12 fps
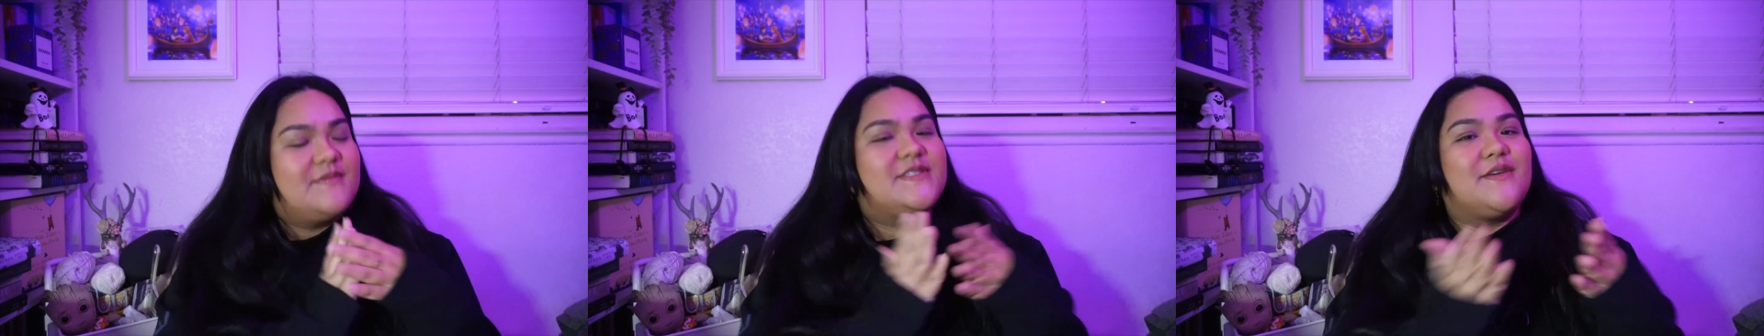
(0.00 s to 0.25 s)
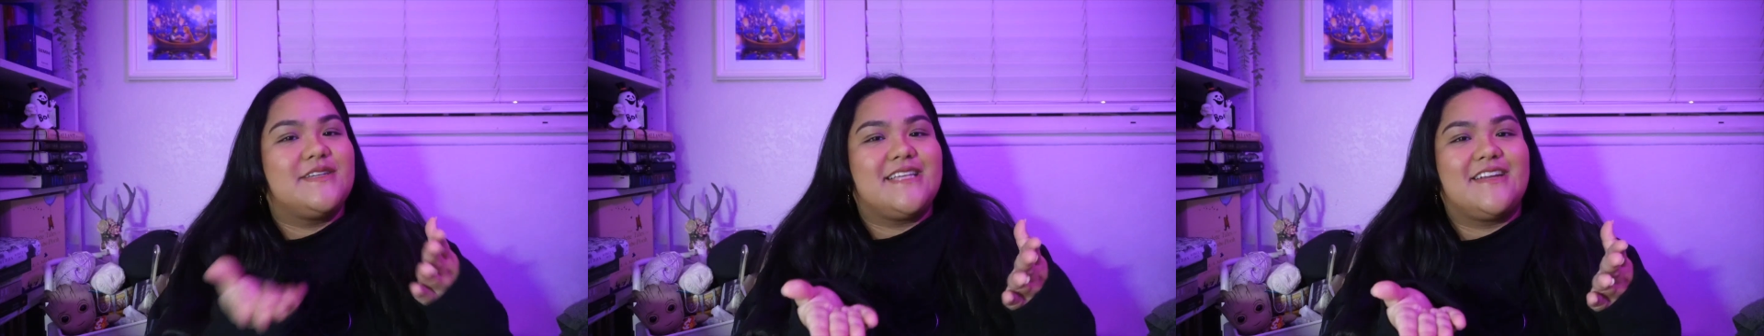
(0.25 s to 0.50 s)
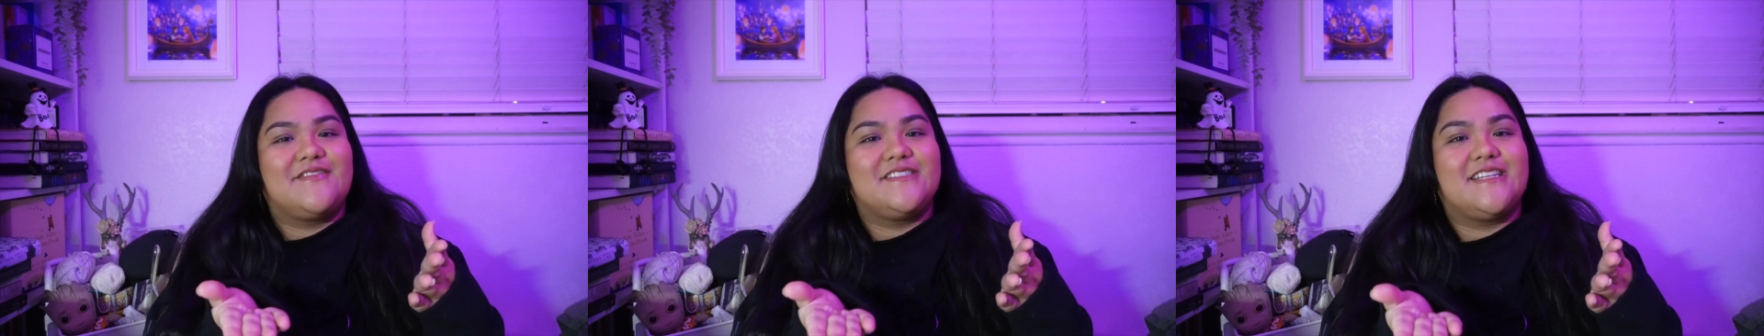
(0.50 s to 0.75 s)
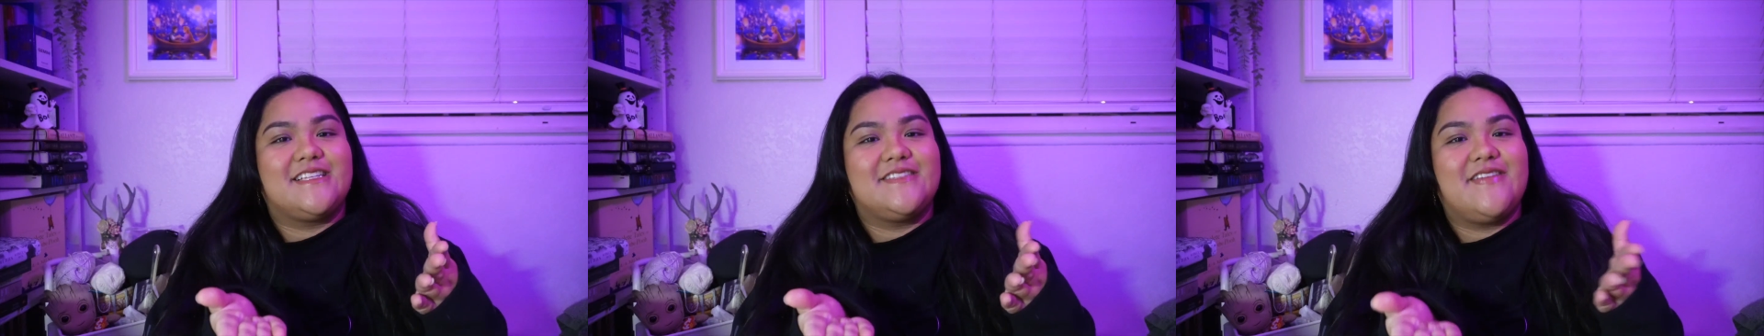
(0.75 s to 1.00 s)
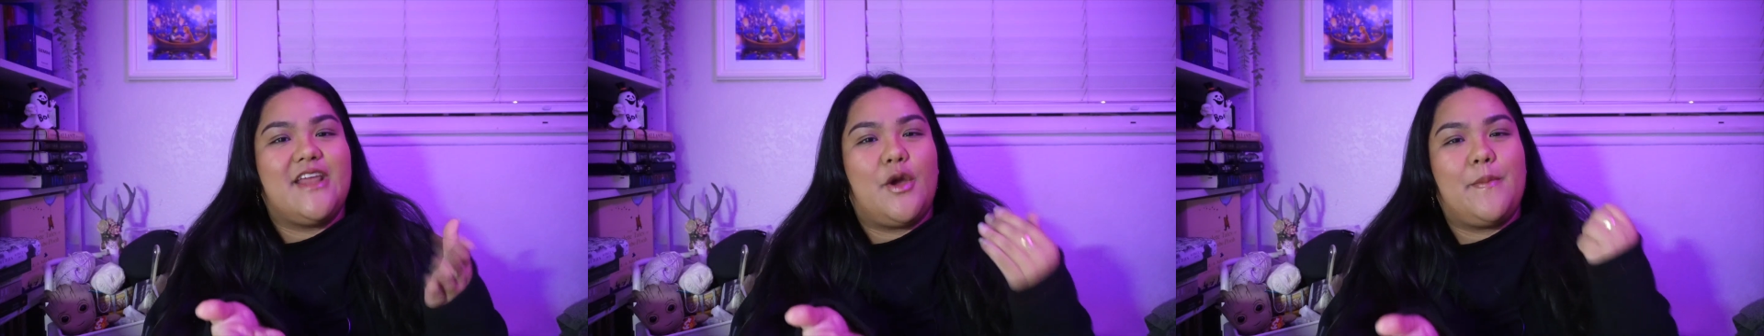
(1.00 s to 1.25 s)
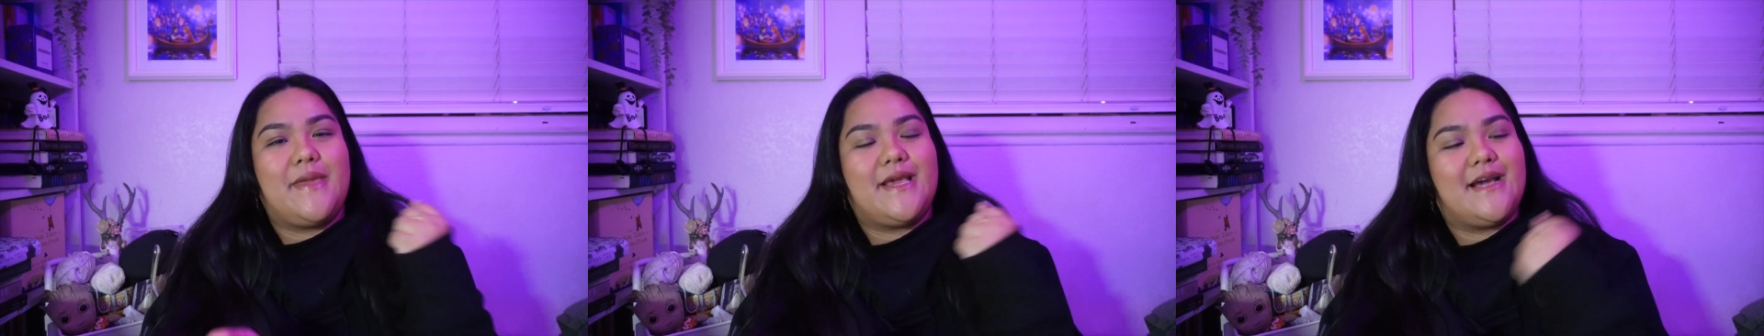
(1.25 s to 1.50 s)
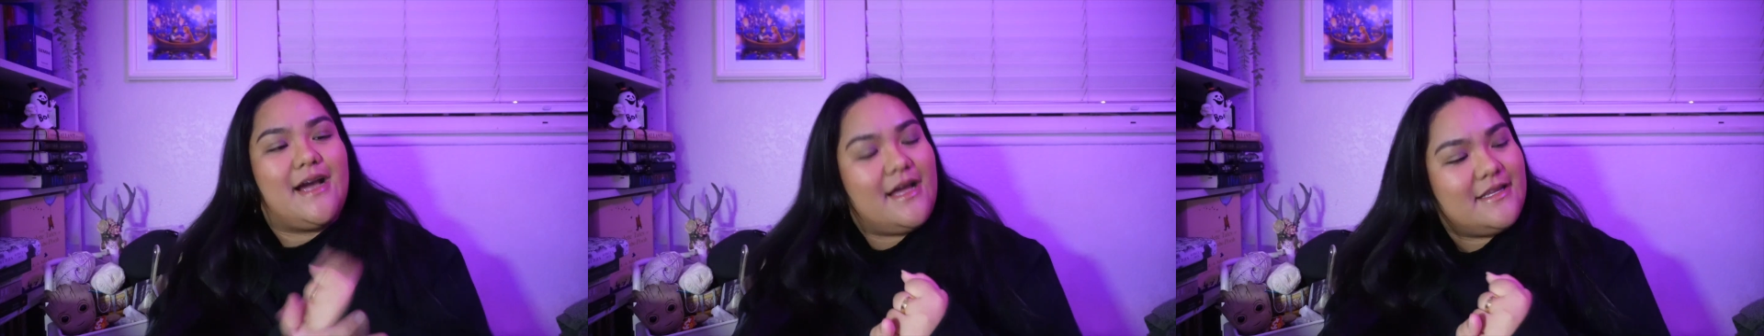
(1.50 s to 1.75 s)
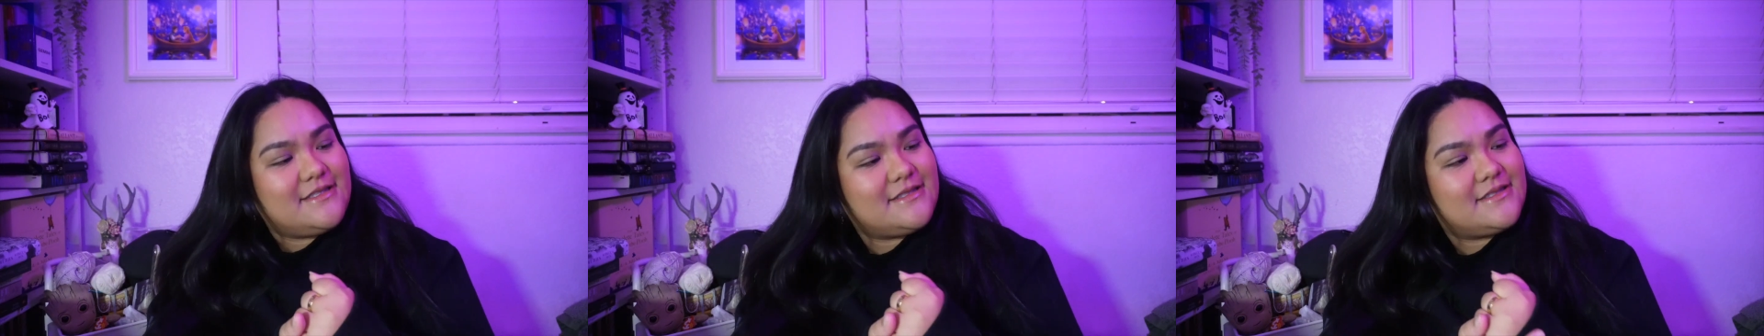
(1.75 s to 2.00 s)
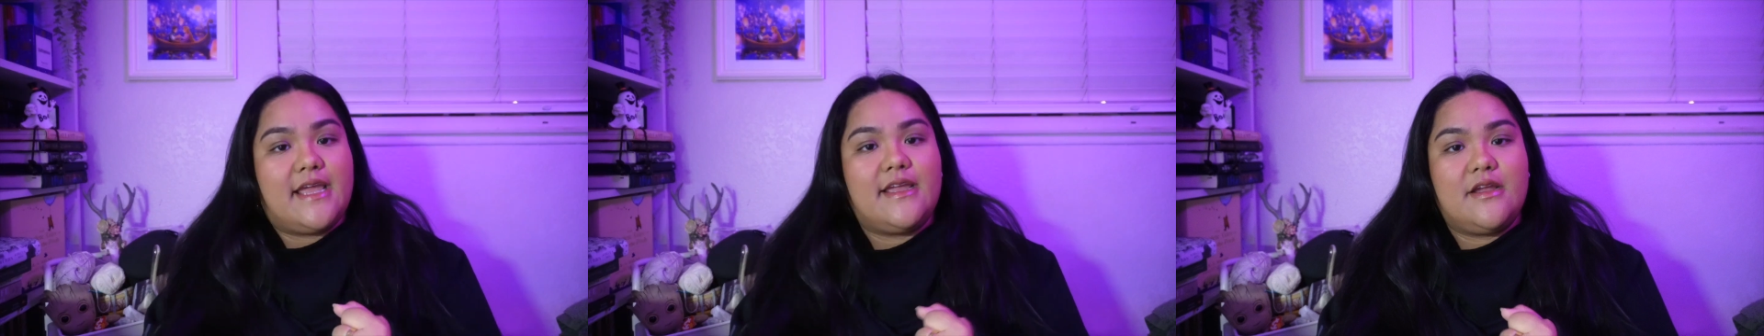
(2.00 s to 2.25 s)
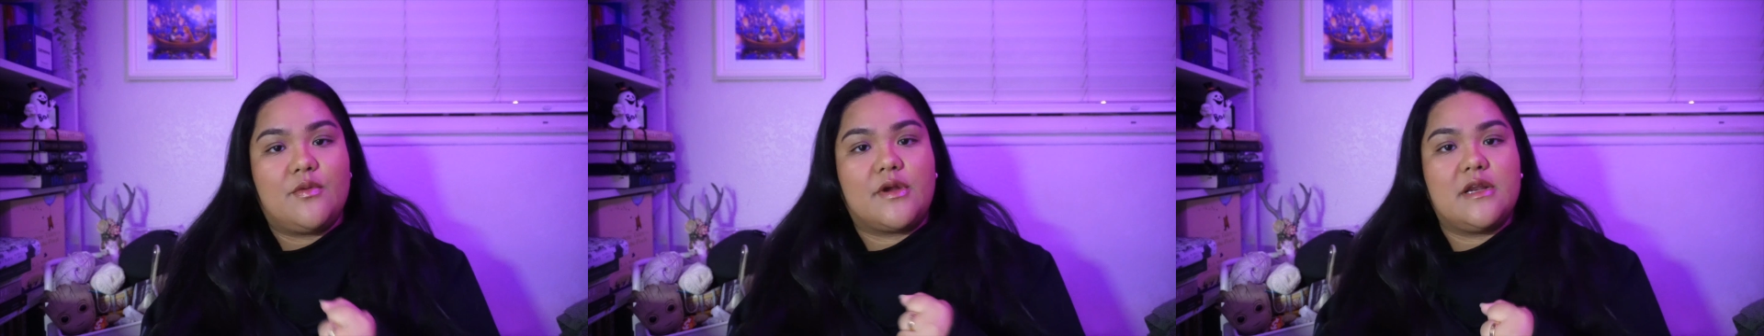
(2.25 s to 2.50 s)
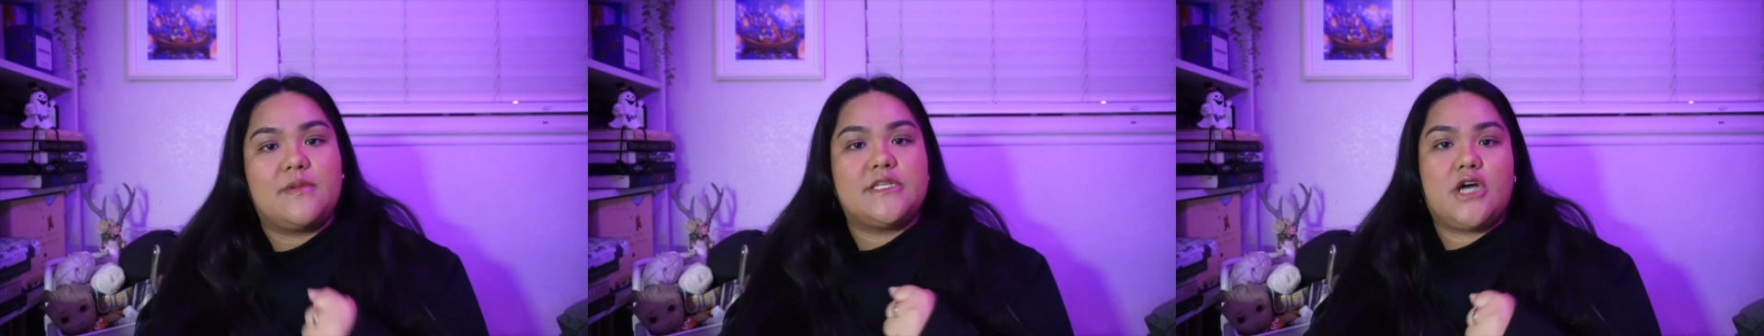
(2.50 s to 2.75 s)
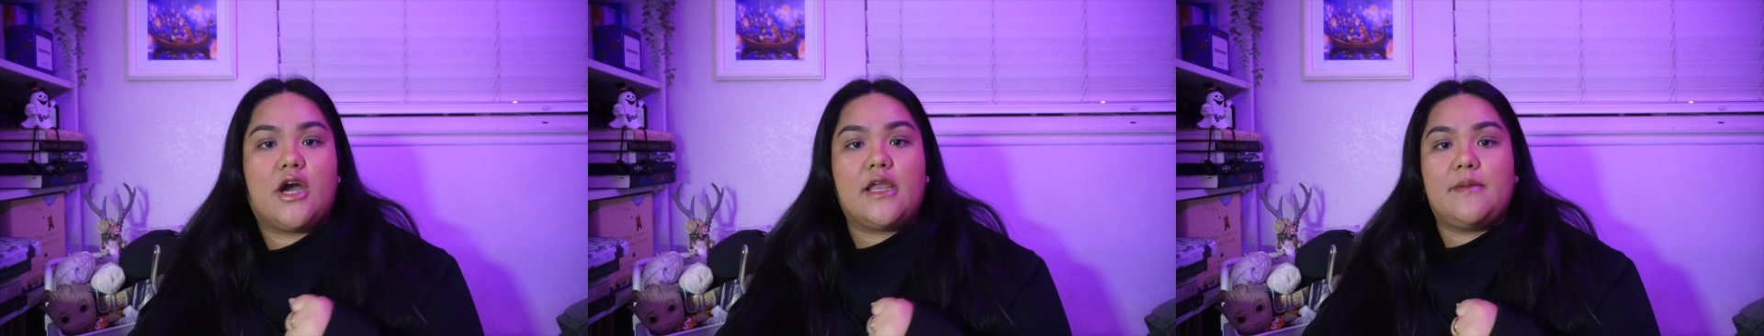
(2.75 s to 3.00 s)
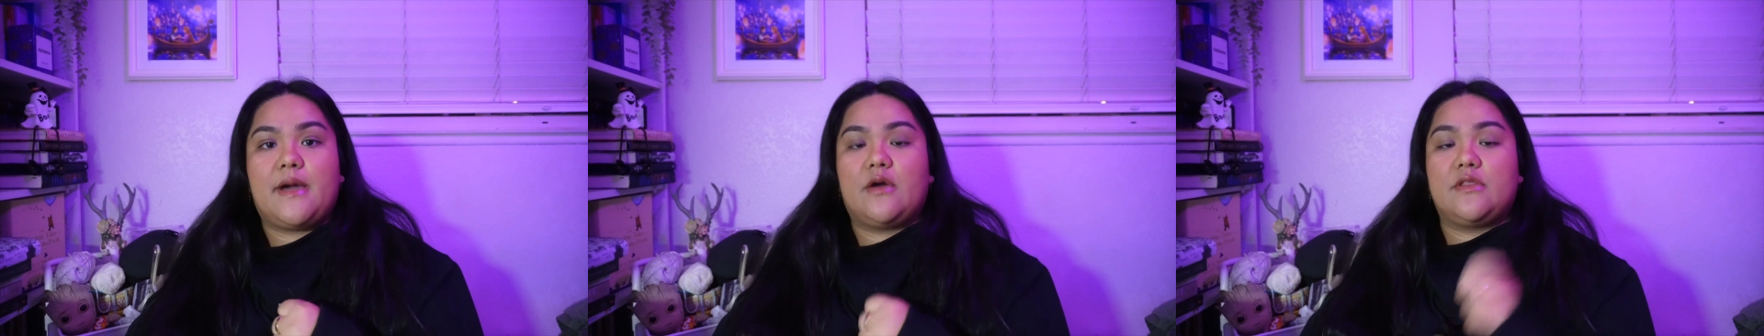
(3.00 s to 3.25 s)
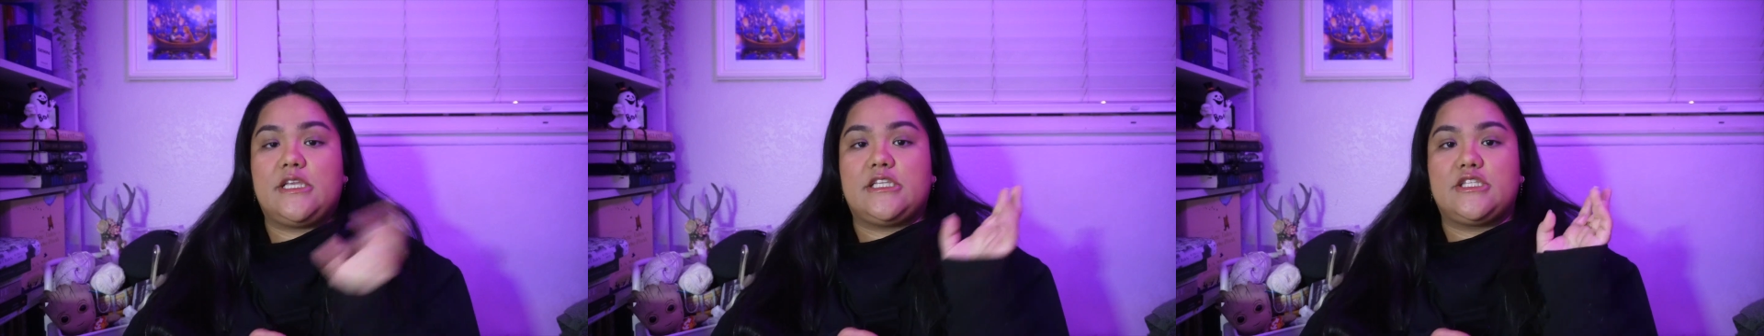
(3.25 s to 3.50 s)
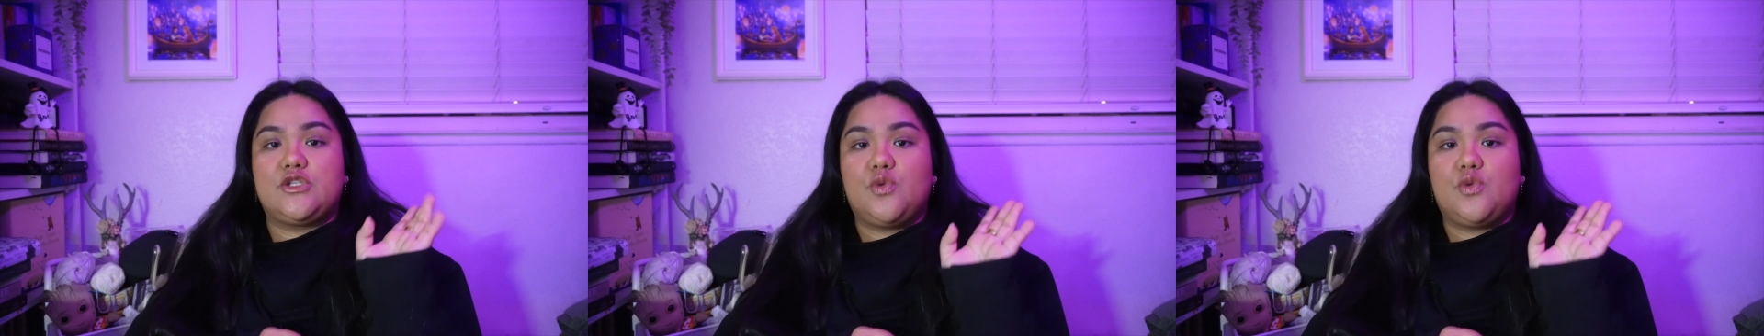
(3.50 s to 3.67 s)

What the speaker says: I'm so excited for today's video because today we're going to be talking about the